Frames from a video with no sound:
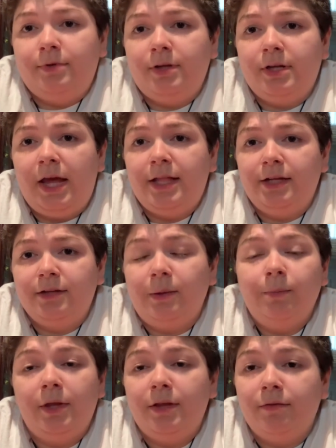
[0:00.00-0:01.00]
getting
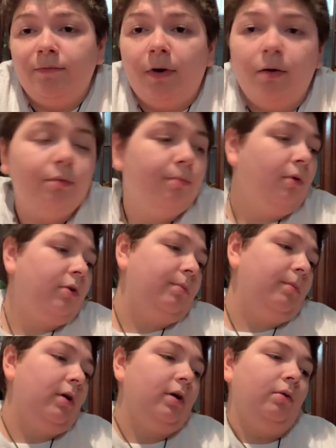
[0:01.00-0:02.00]
something involved with
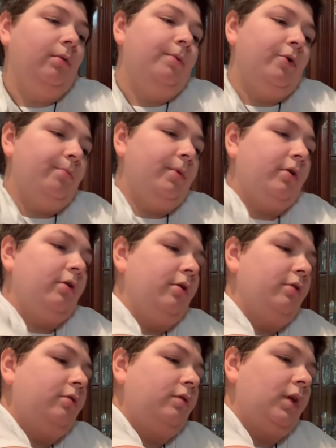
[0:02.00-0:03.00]
Pokemon or Pokemon
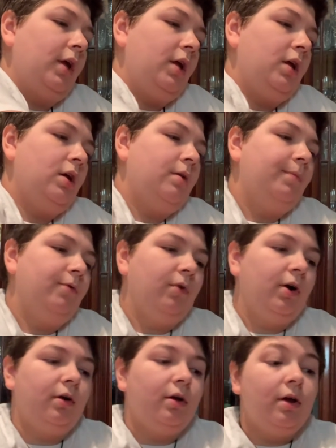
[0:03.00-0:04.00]
cards. Like
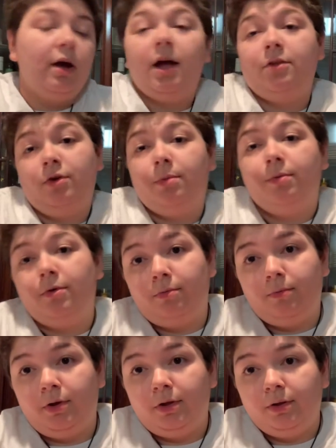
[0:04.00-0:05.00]
before, I do have
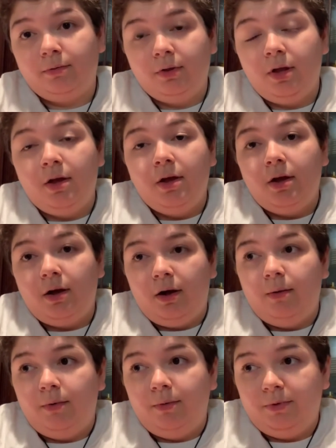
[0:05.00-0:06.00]
Pokemon
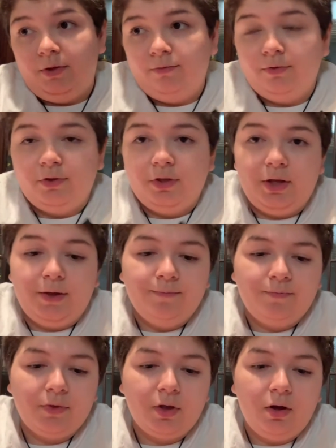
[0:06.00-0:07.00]
um, opening for today.
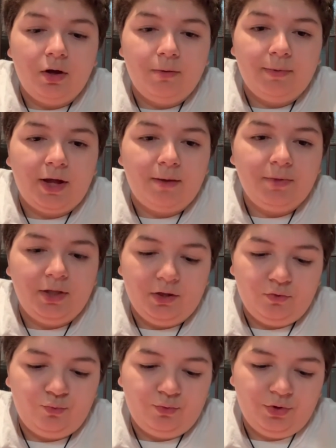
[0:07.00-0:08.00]
Um, I got me
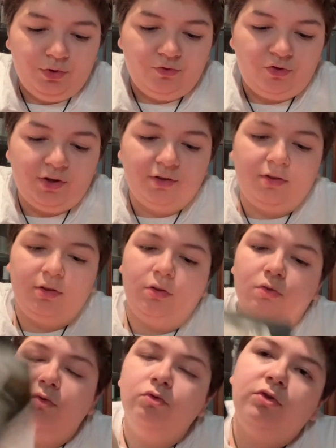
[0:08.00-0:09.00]
this one, the
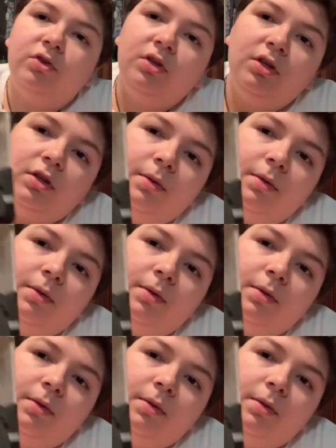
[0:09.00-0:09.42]
translucent